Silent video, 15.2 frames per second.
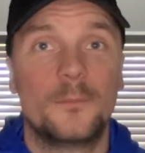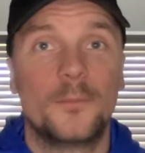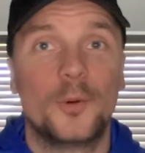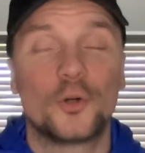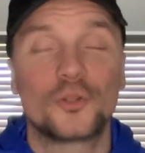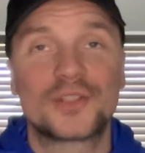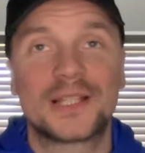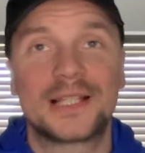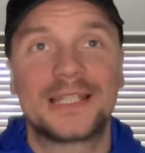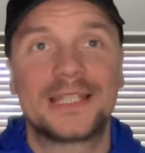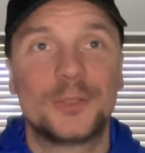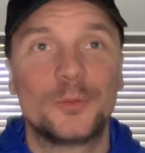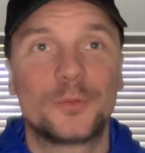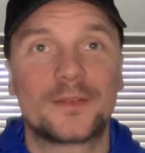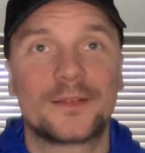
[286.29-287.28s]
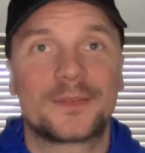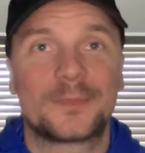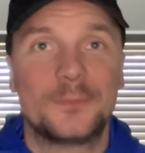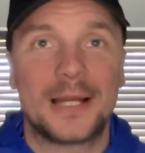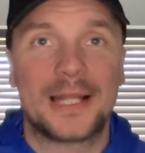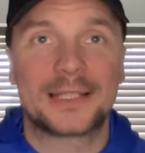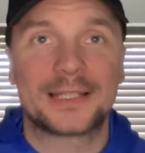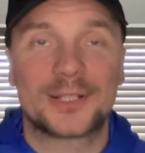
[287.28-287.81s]
utterly useless
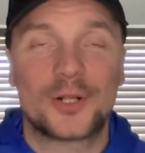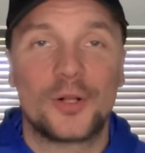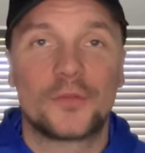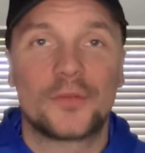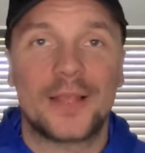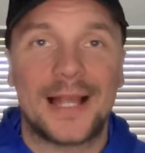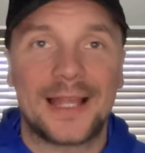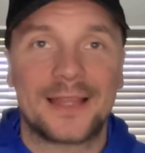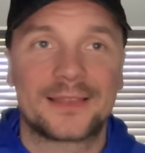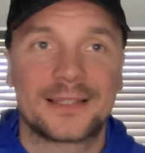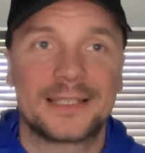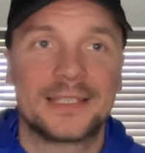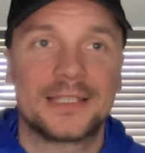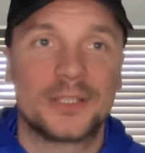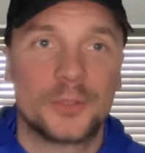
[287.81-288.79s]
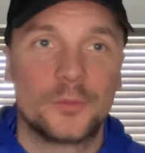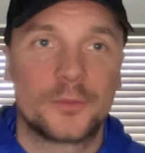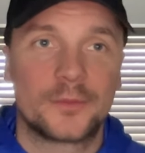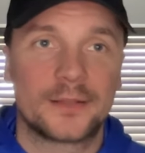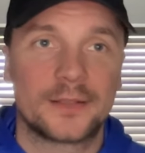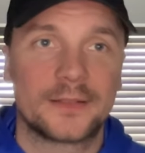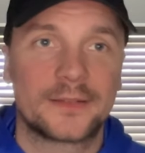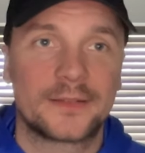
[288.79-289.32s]
man calls athlete
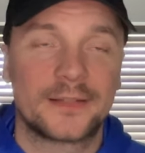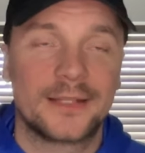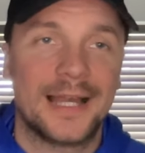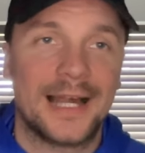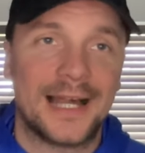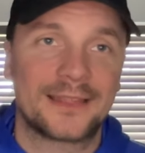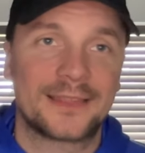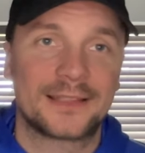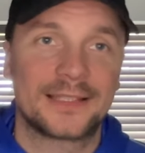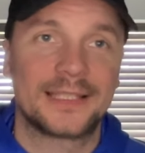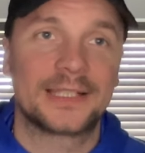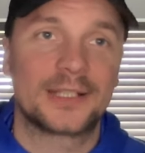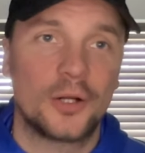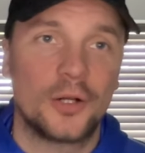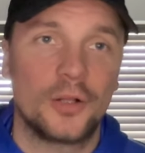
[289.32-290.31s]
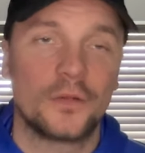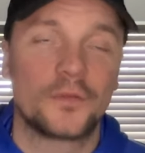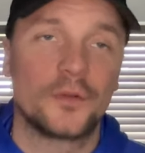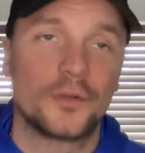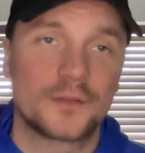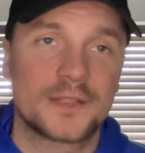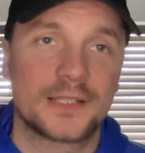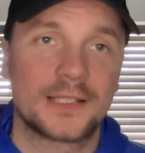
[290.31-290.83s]
useless, athlete calls
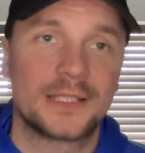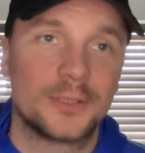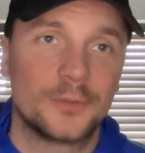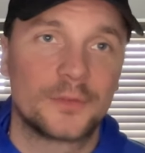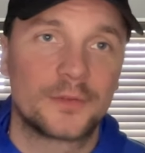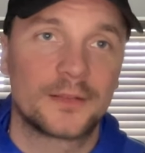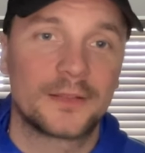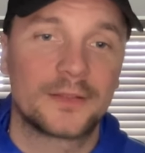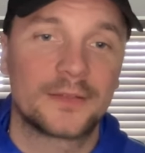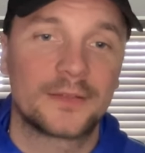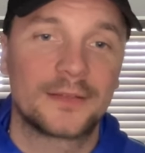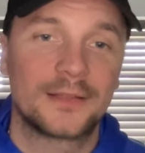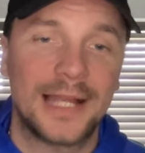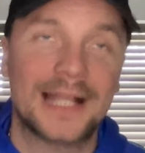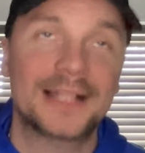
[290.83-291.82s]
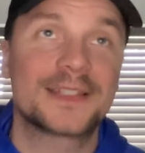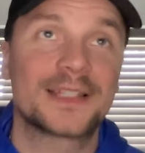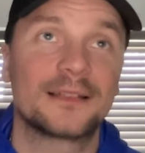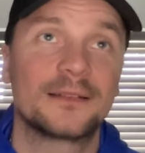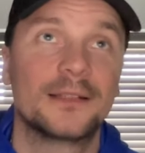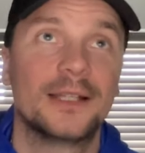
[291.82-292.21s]
utterly useless, utterly